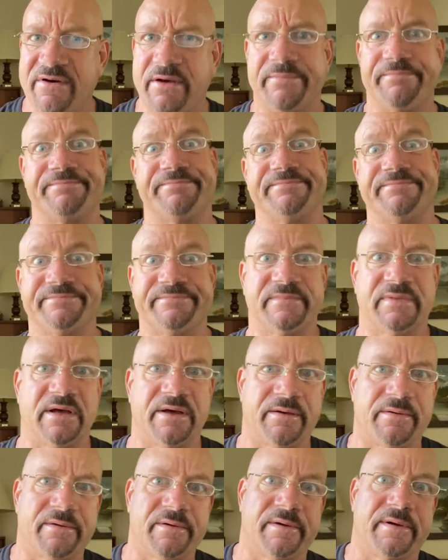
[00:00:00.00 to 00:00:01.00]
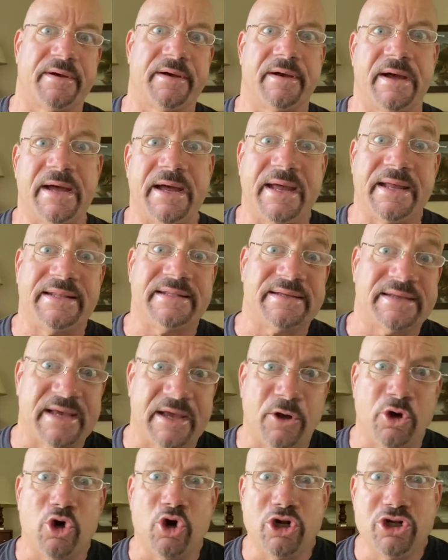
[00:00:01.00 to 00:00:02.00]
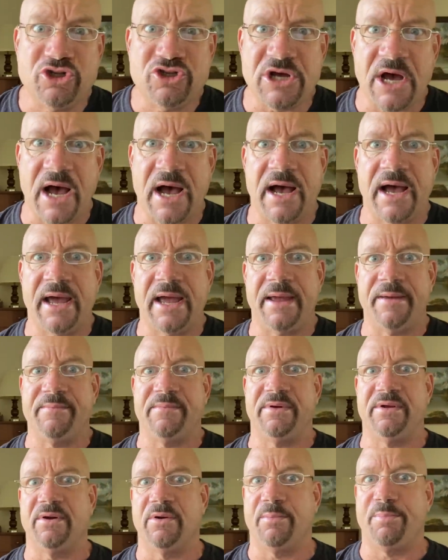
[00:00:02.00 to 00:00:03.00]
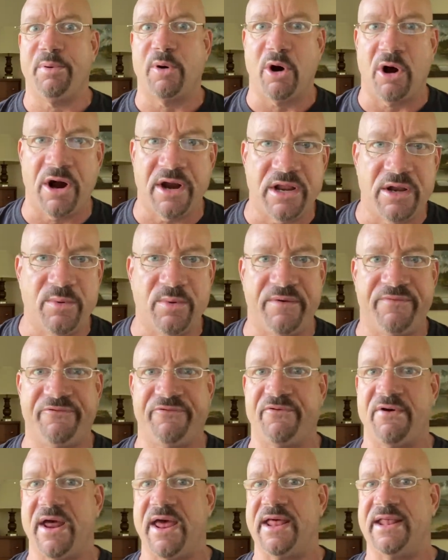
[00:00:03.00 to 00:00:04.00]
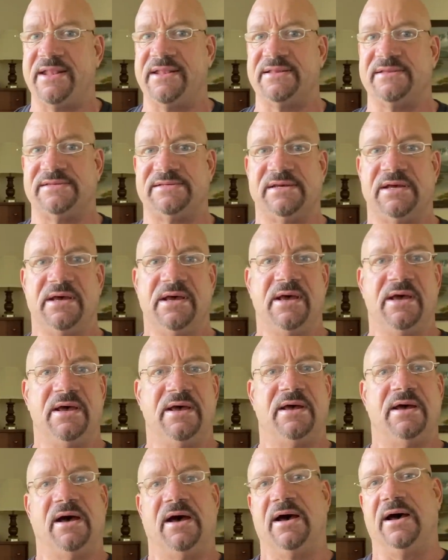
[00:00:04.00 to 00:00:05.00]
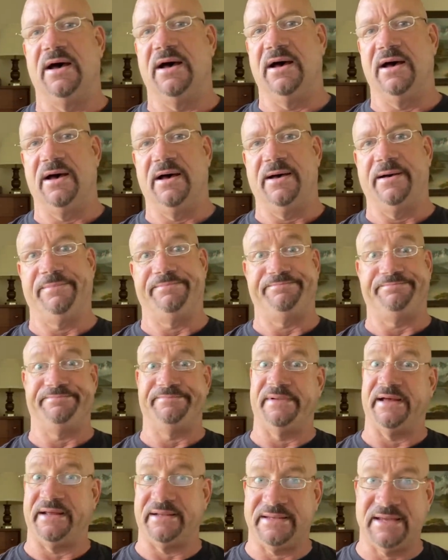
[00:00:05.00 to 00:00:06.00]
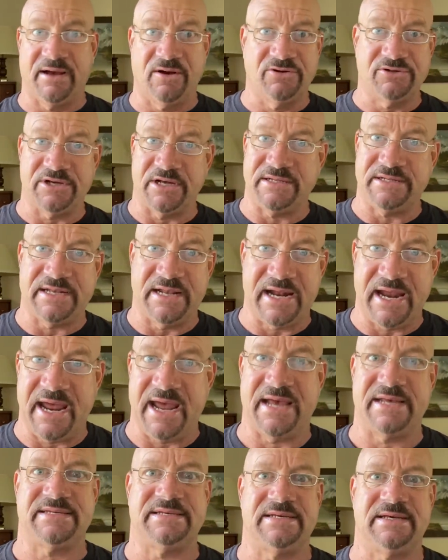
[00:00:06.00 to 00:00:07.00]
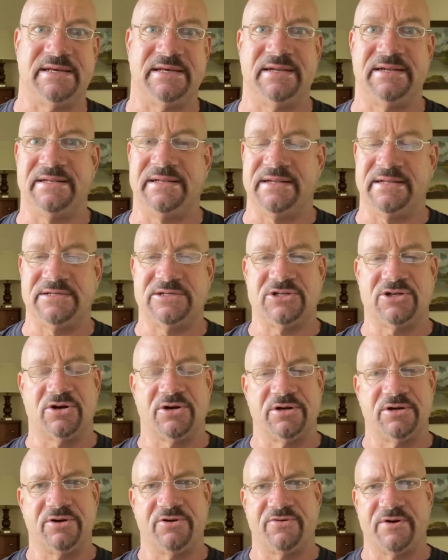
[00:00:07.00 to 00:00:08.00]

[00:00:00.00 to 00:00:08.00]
a, I say good time, you know, partied with friends. I told you, I did acid, did certain